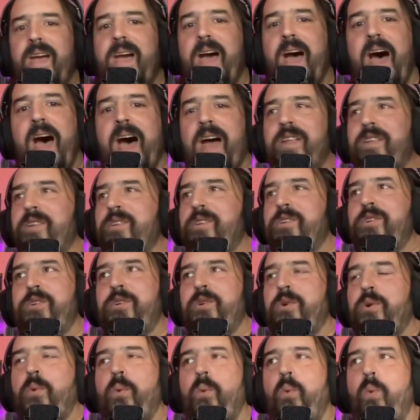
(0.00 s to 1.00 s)
and
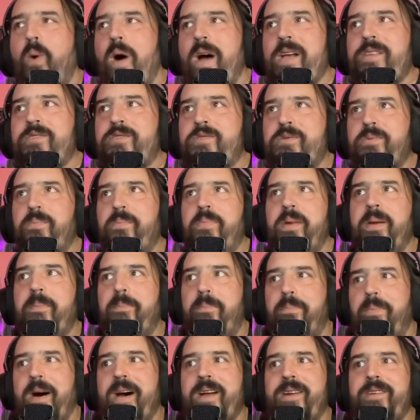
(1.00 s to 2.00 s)
you want to be
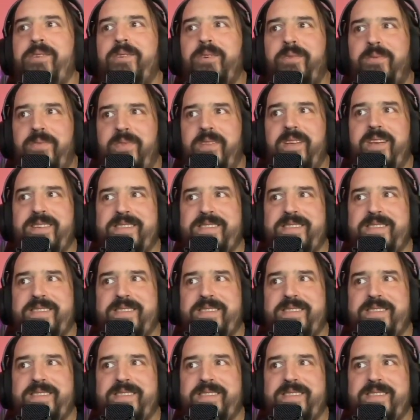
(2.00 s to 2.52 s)
part of the